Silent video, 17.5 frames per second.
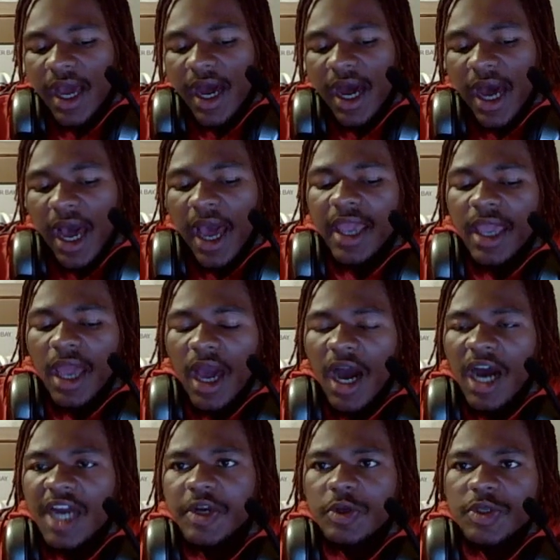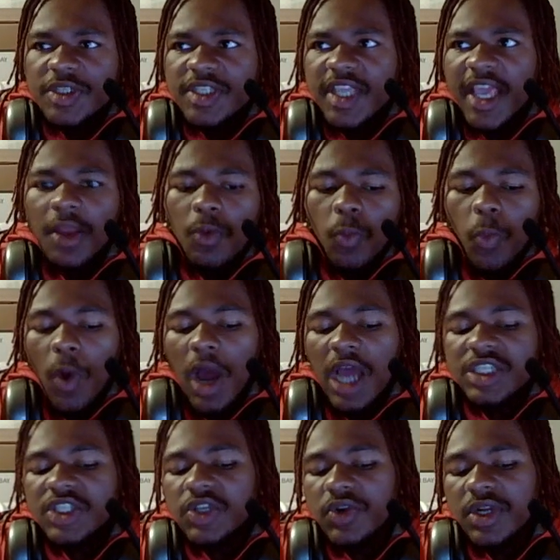I understand why
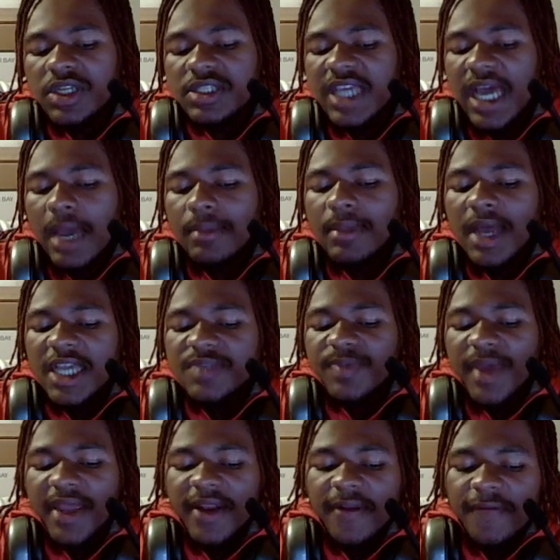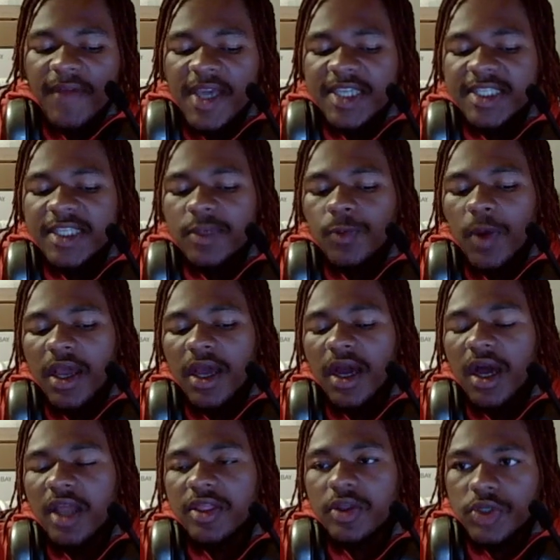certain timelines manifest and why
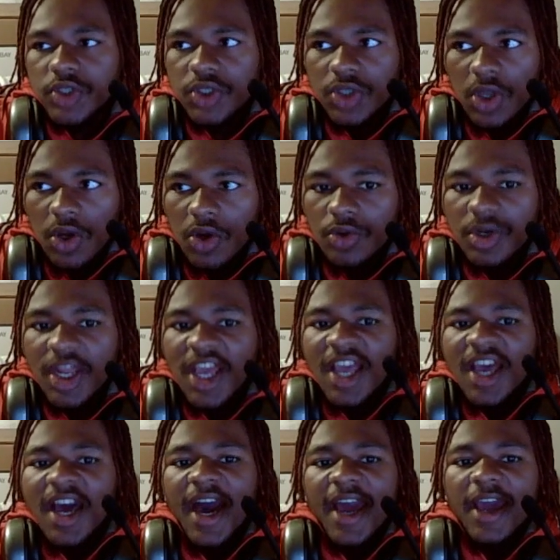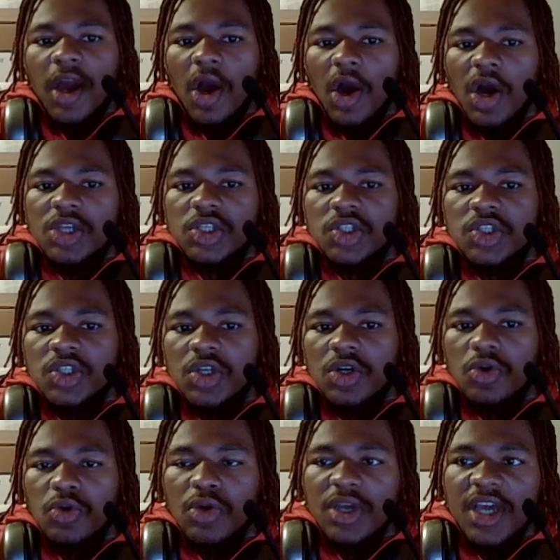others don't. I
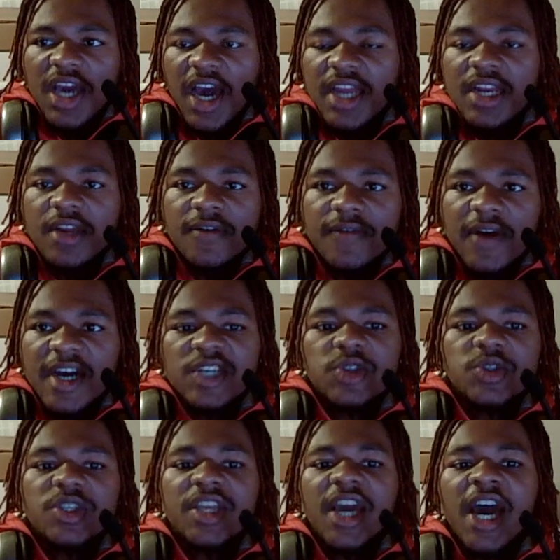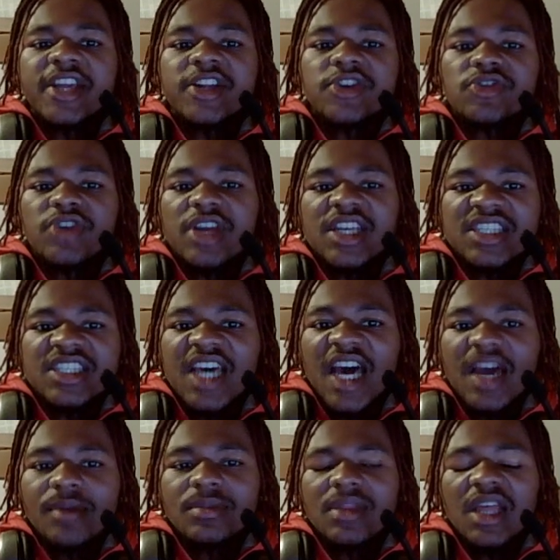also kind of understand how to create
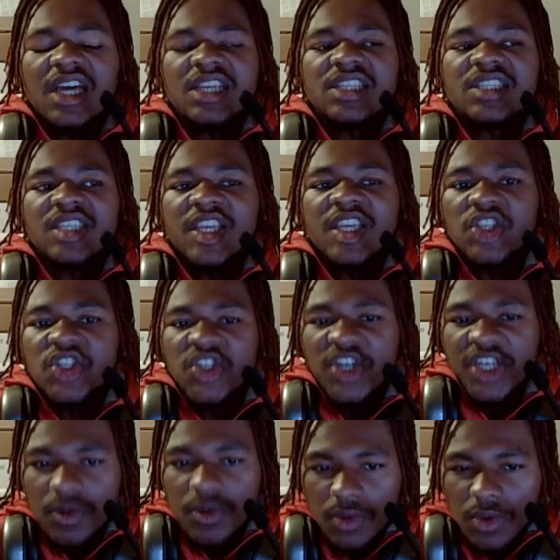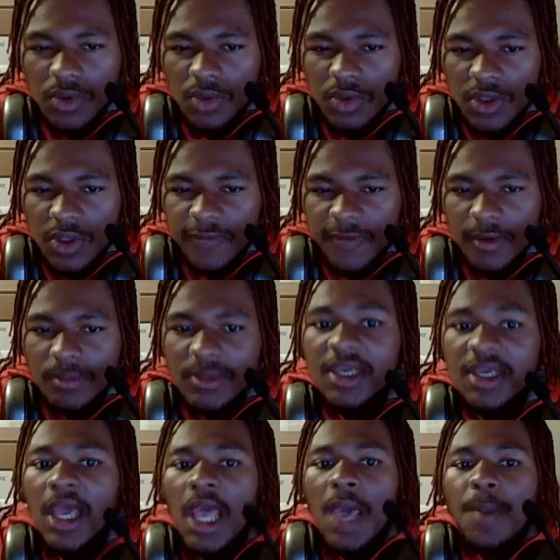timelines in general. You feel me?
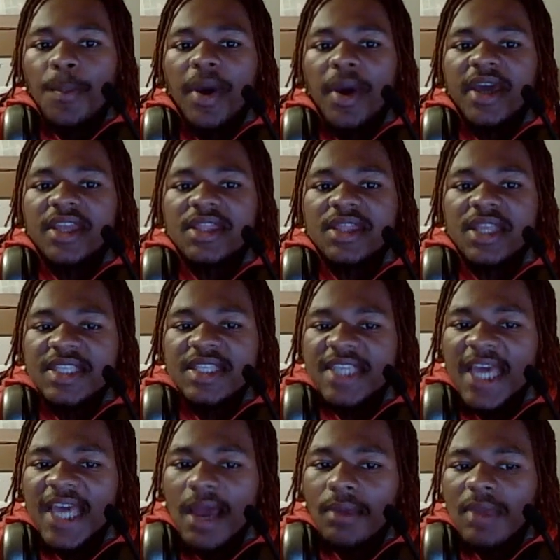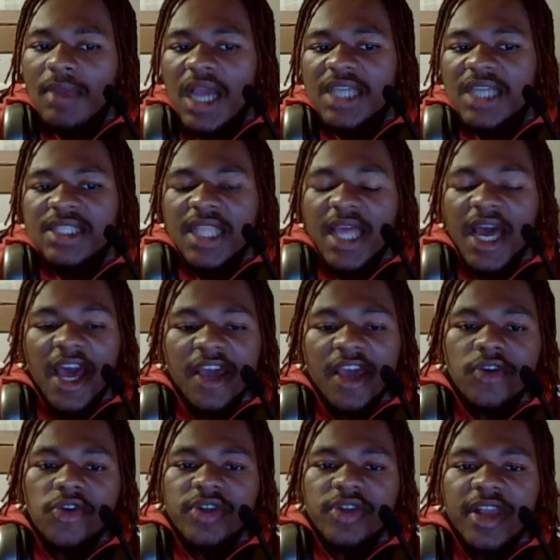But the timelines that I
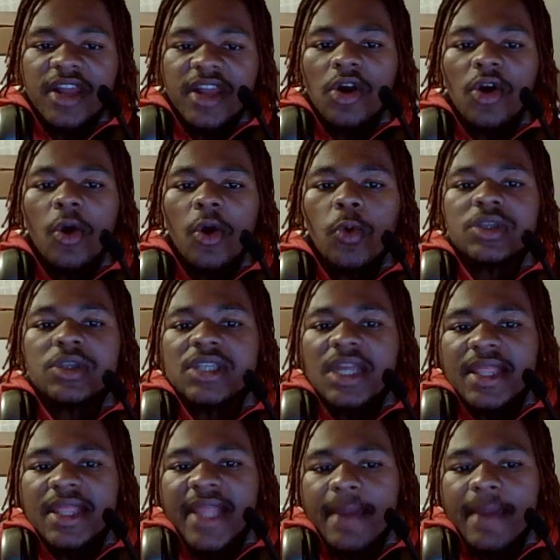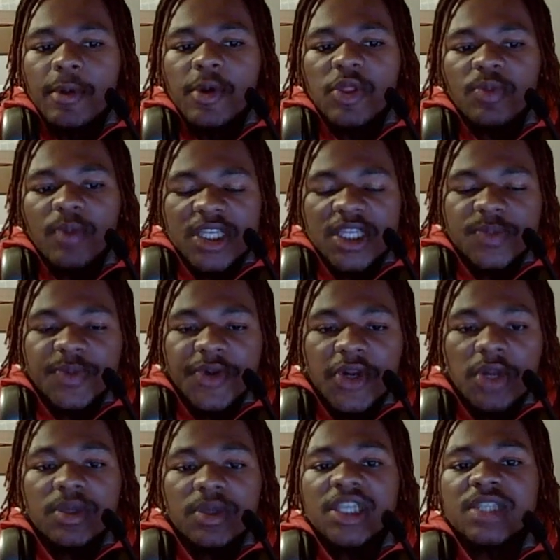create are always in alignment with my
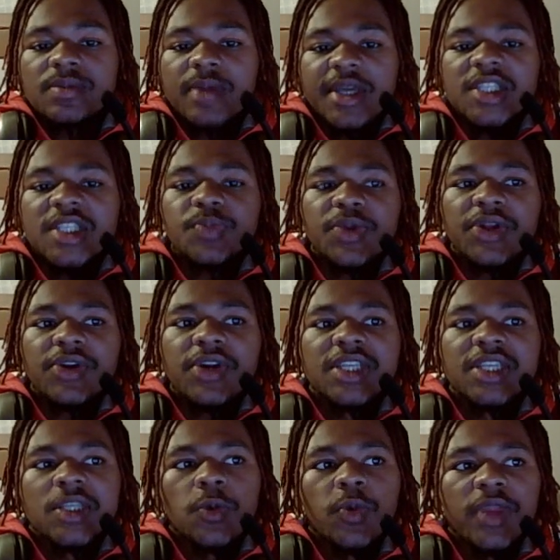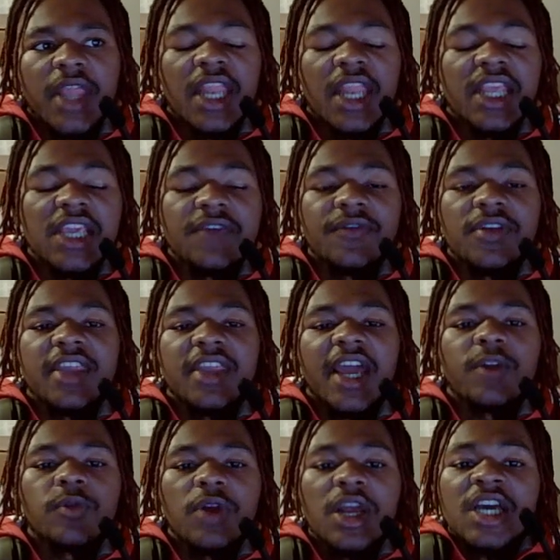spirit because my spirit is the one that even
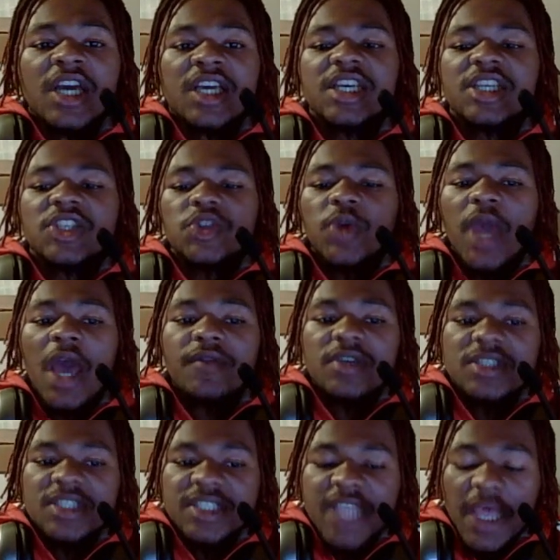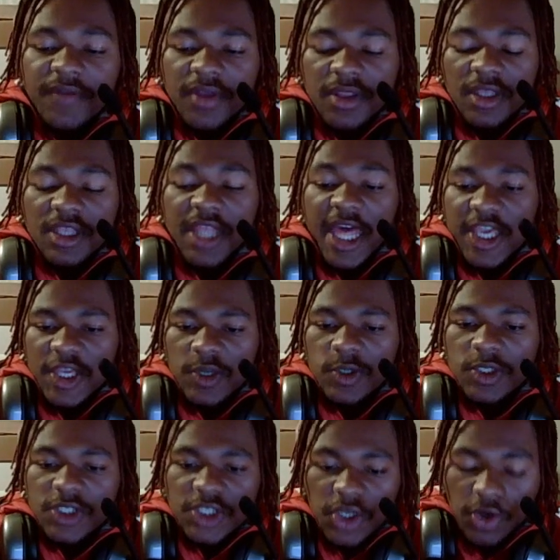direct. Because you have a seven, like
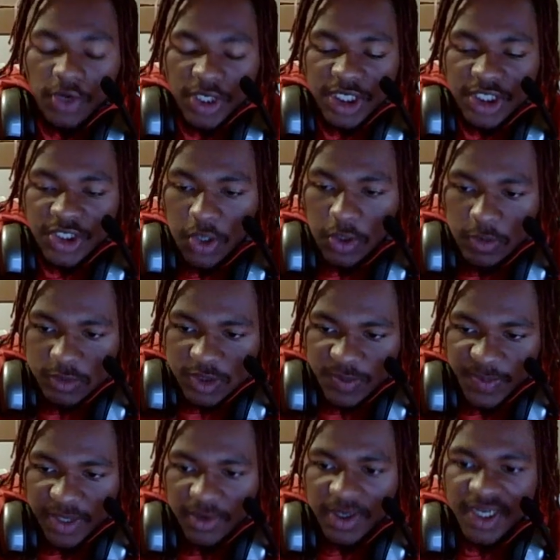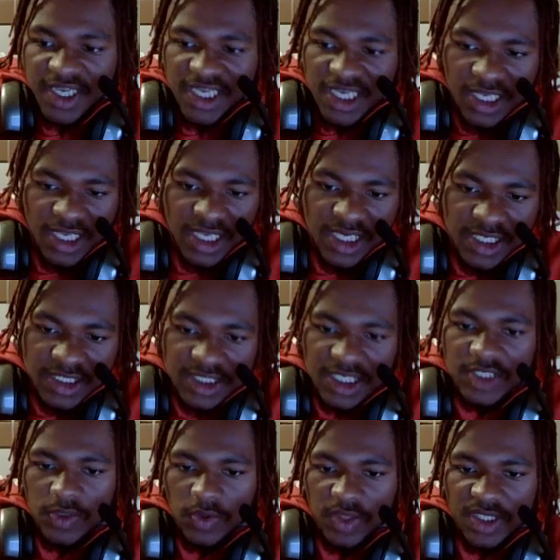your eternal spirit
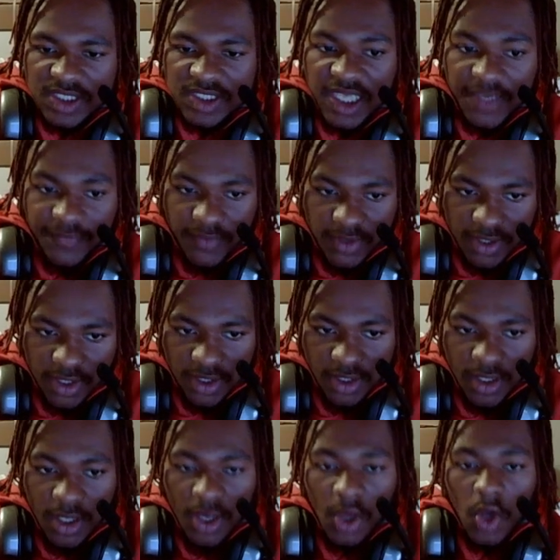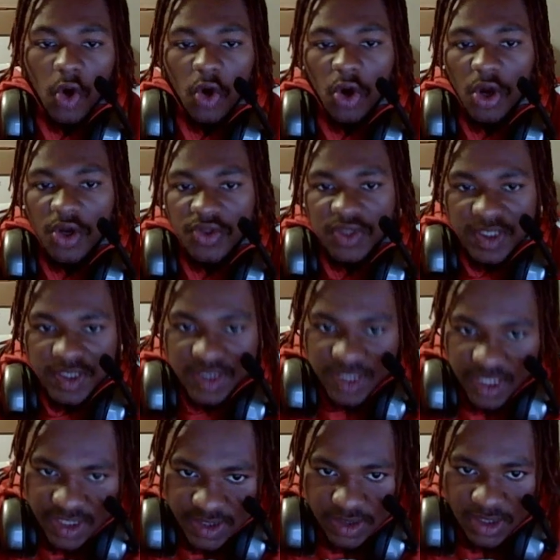exists on the 7D. On the
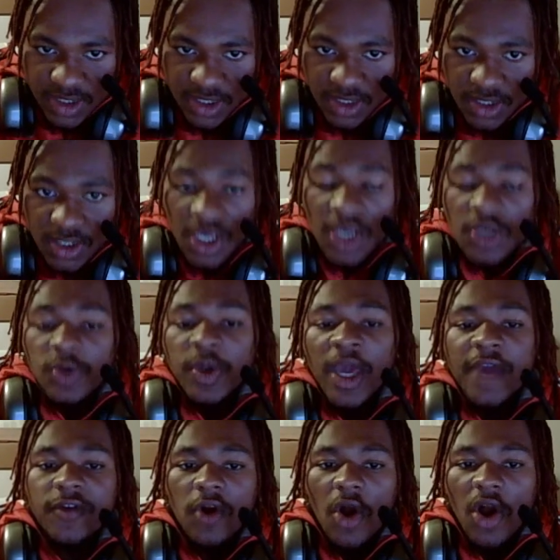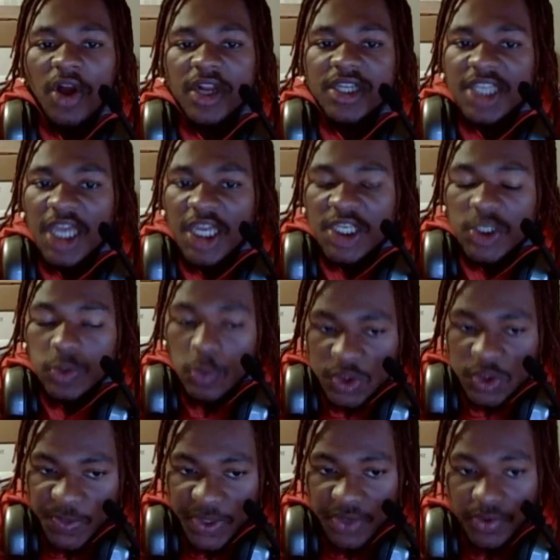6D, you have your architectural
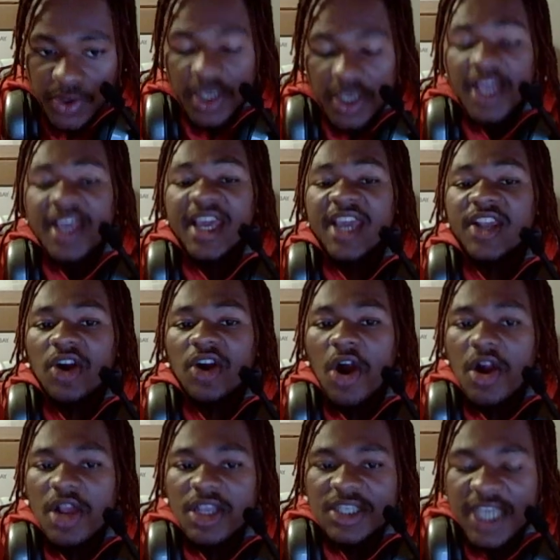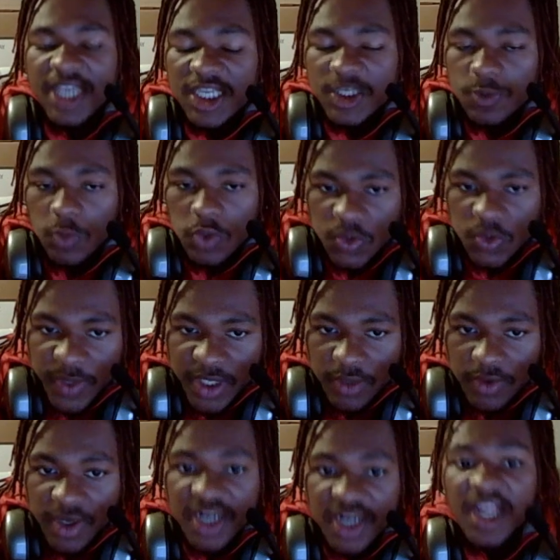spirit, and your architectural
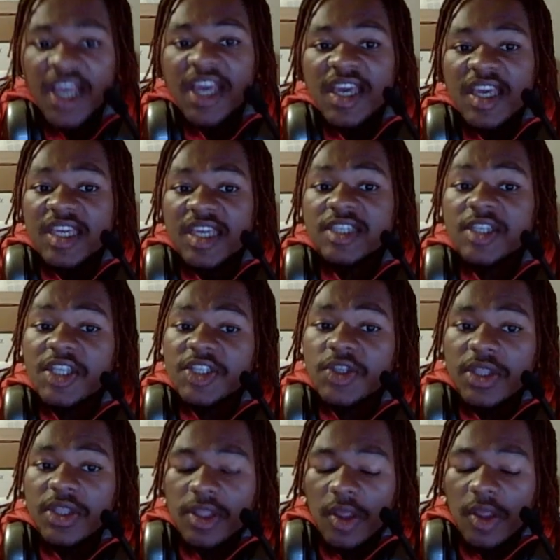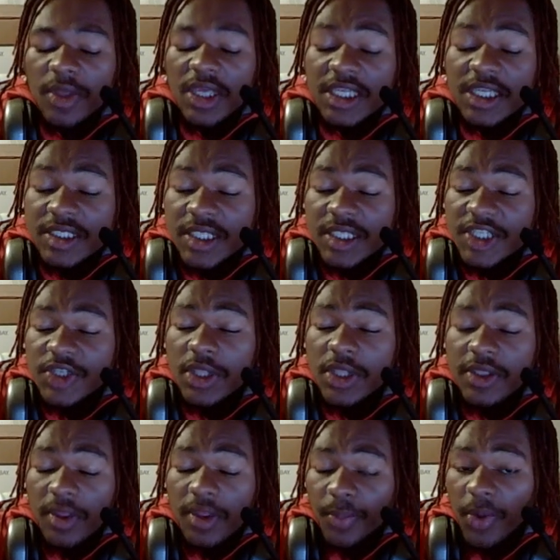spirit is literally
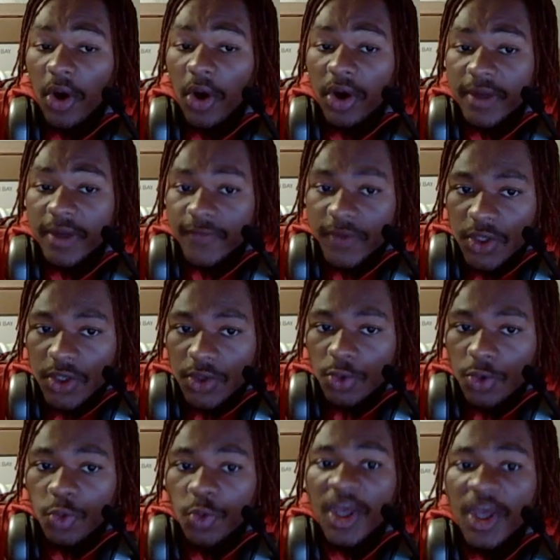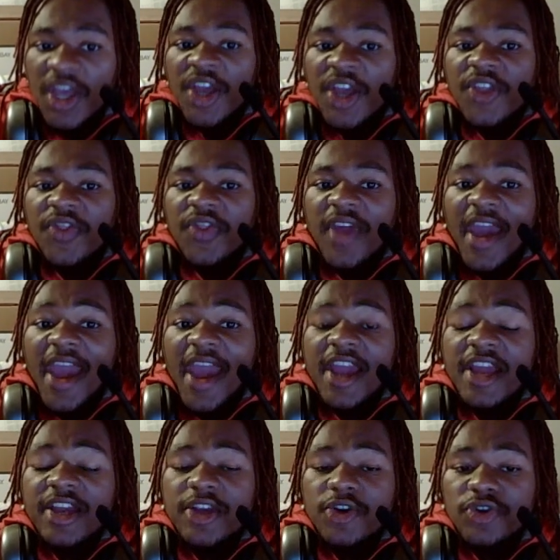the part of you that
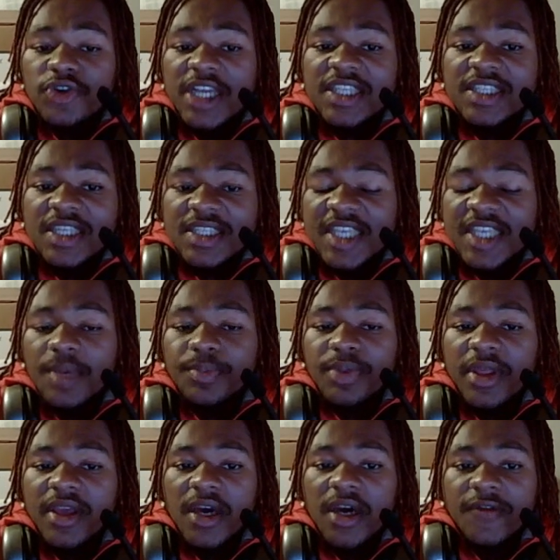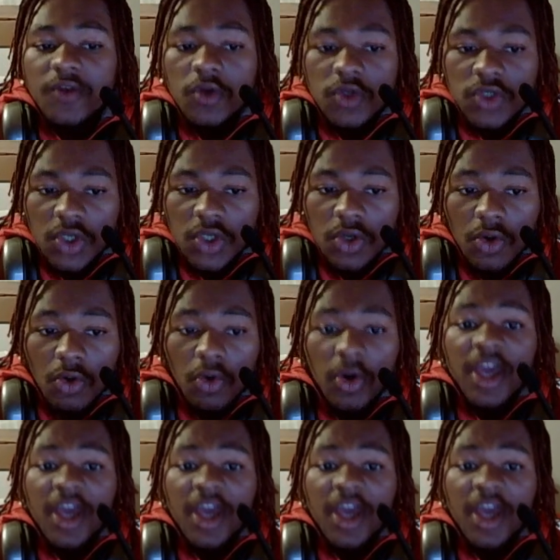creates the template of your soul.